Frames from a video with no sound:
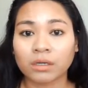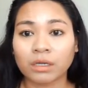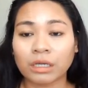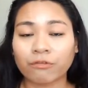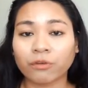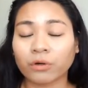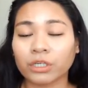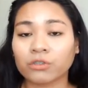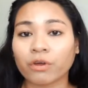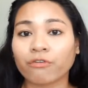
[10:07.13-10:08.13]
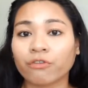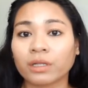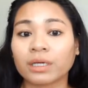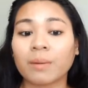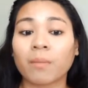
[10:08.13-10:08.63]
if you're into
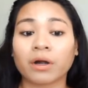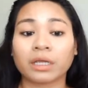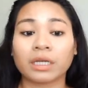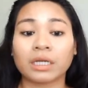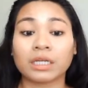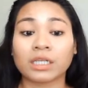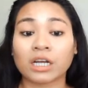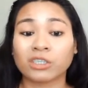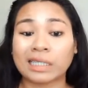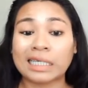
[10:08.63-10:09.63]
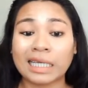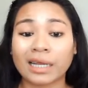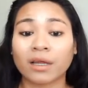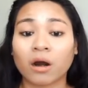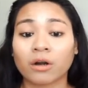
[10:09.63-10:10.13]
affiliate marketing, it's actually
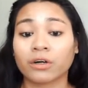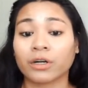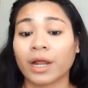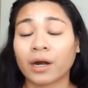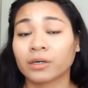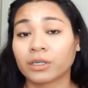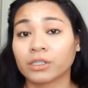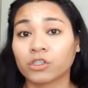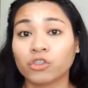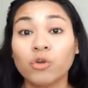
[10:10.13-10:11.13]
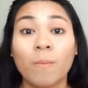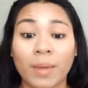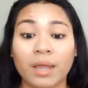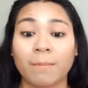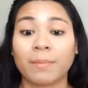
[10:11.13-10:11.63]
getting harder and harder to
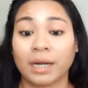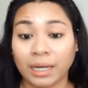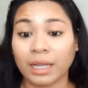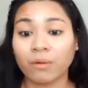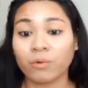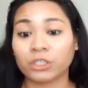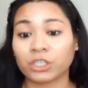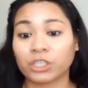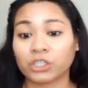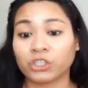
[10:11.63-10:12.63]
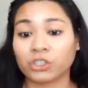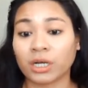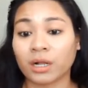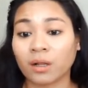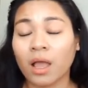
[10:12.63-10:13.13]
make money with
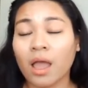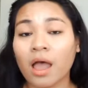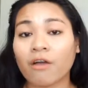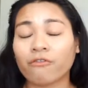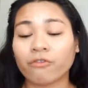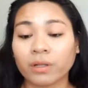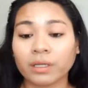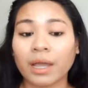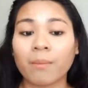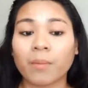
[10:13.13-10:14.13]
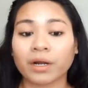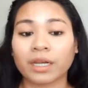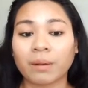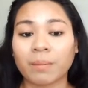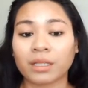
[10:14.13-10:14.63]
traditional affiliate
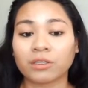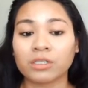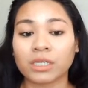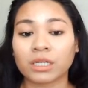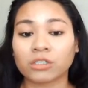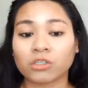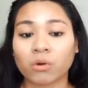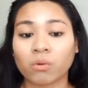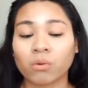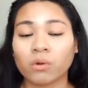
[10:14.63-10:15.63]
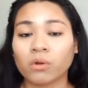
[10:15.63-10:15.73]
marketing methods. And so